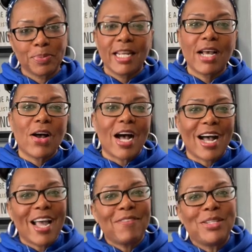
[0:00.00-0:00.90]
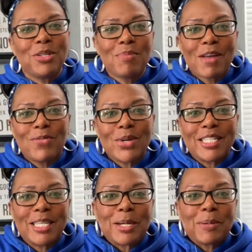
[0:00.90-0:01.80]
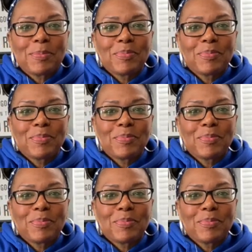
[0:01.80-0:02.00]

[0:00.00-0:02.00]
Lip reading: Now, I have to do my voice here.